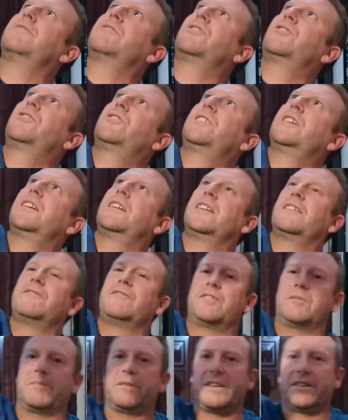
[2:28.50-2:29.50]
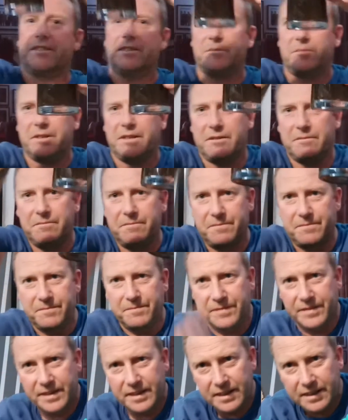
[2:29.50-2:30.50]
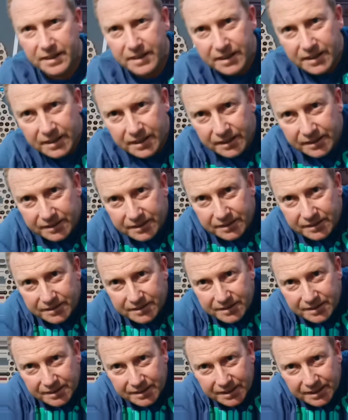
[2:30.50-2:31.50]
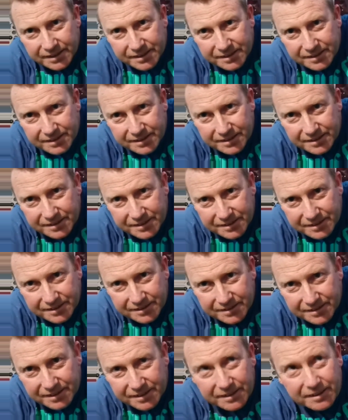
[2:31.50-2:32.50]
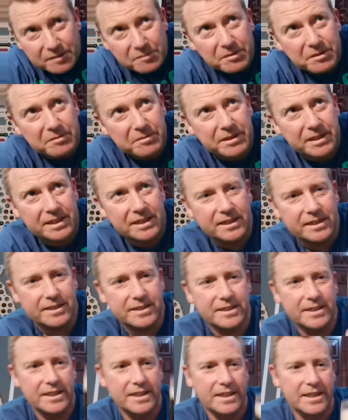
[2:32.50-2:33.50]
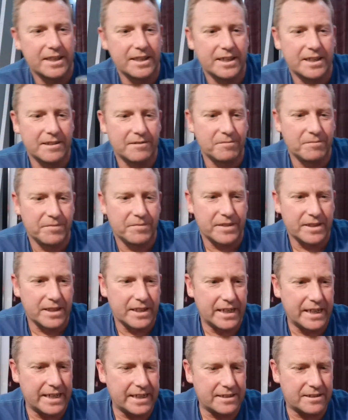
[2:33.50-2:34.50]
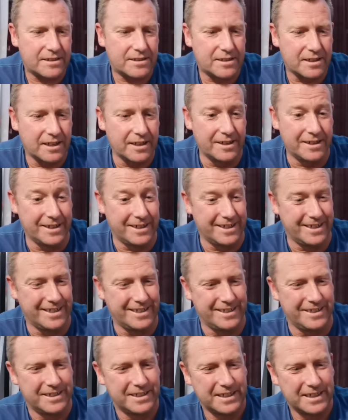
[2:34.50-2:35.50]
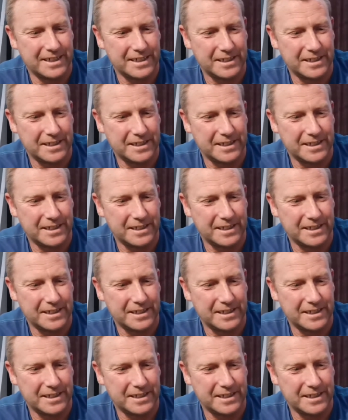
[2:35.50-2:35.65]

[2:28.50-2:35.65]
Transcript: shitloads of it on the bottom. You see that? You see it on the bottom of the glass? It's... I